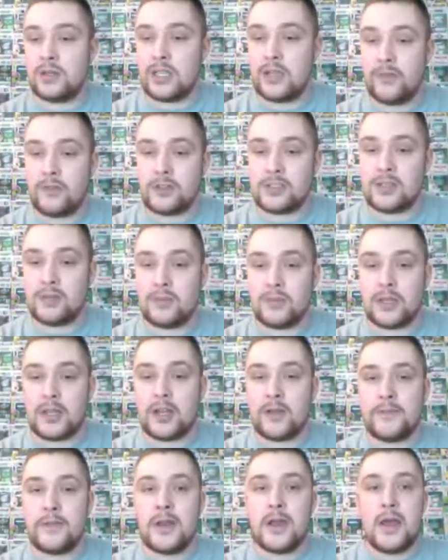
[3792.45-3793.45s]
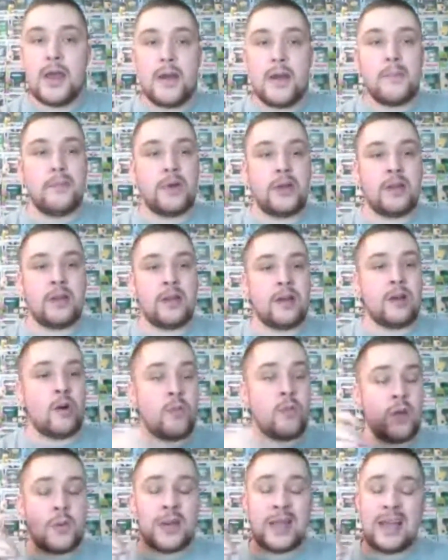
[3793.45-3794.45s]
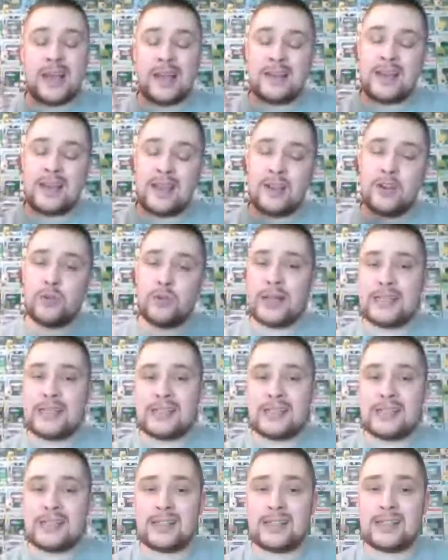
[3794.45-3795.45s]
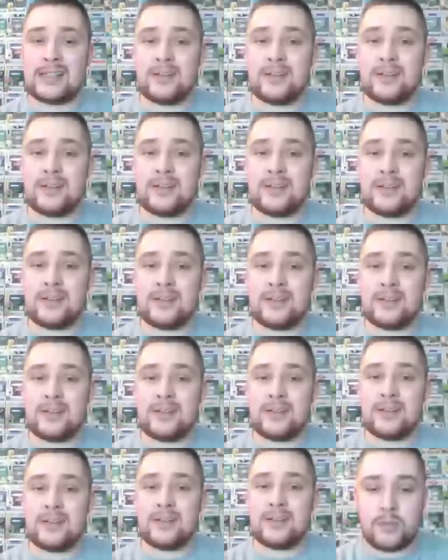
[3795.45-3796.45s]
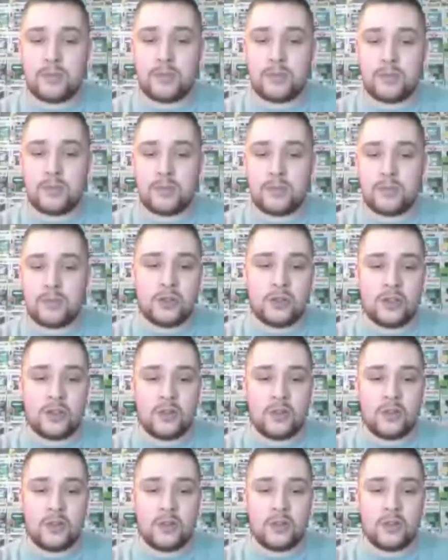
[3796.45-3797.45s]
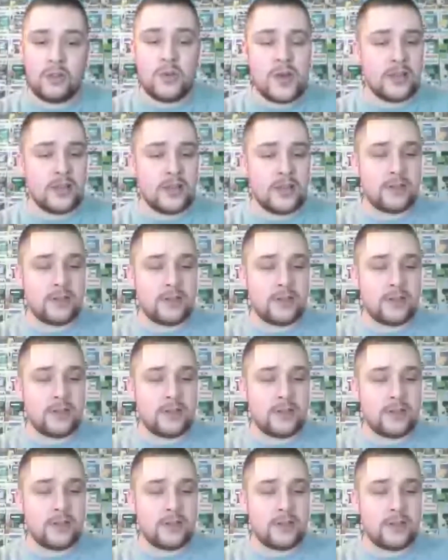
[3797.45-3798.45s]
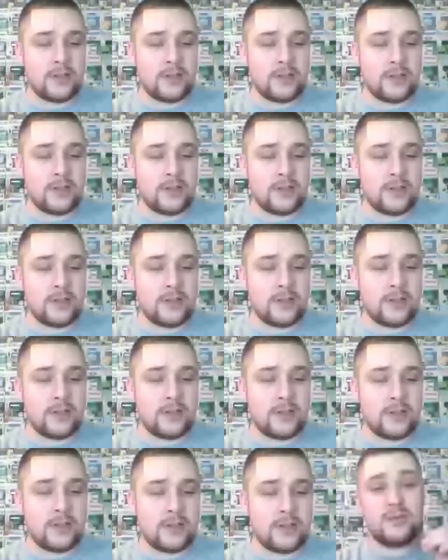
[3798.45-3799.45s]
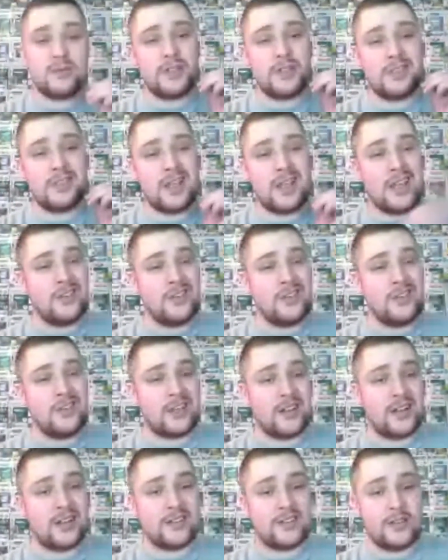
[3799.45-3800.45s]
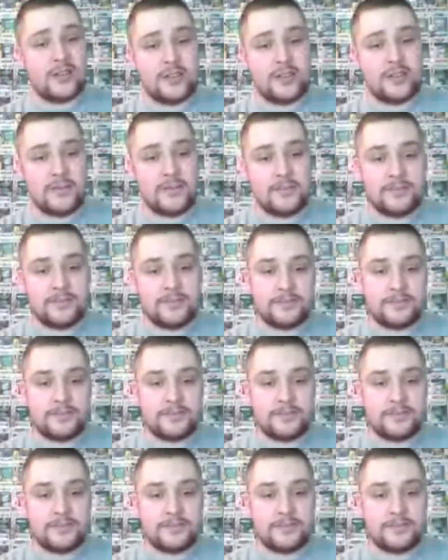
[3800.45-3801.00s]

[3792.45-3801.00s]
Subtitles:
Give her some love. But I hope everybody had a great Sunday and a great time talking with me here on YouTube. You guys are the best as always. This is Just Watch Movies, and you stay classy, YouTube.